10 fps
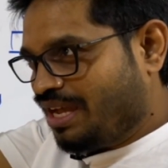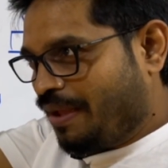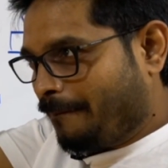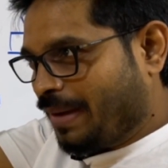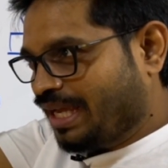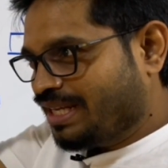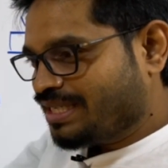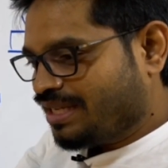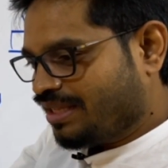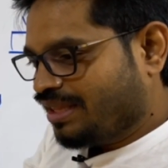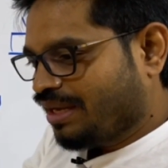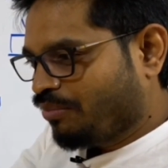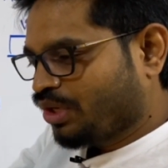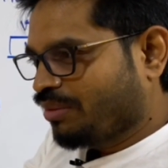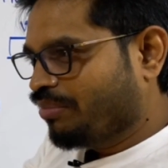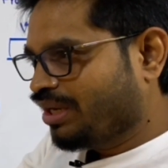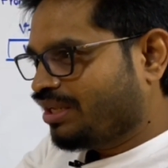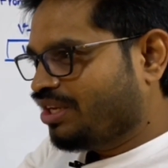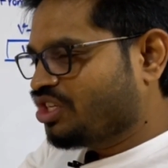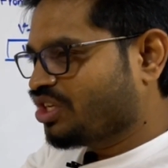minus the bottom part
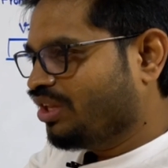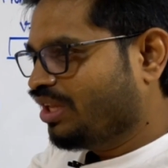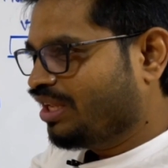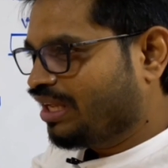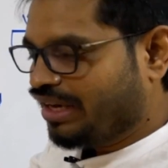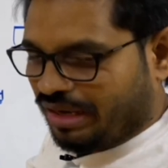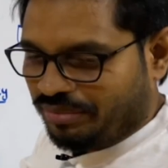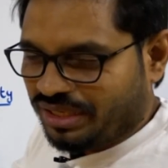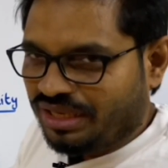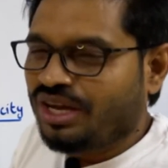initial rubbed.